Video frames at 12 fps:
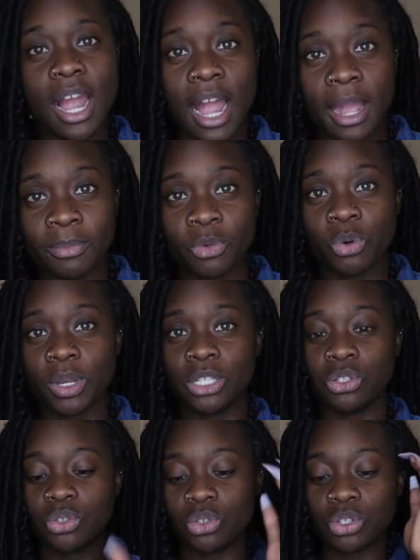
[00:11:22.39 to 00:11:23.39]
I'm
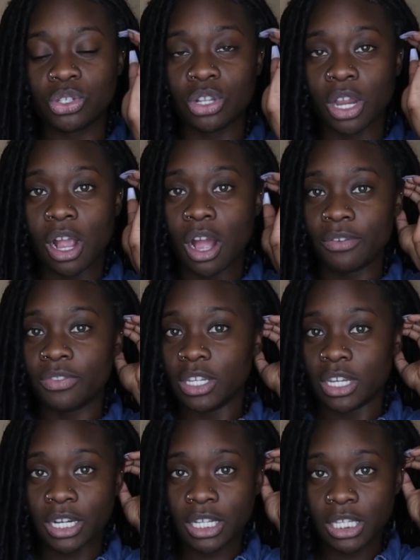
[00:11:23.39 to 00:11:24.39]
going to start off the
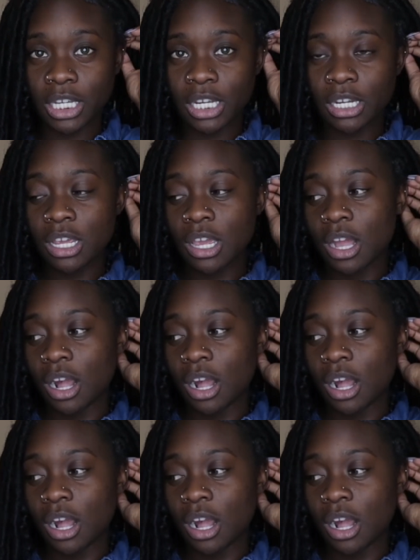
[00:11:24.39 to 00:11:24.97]
year clean.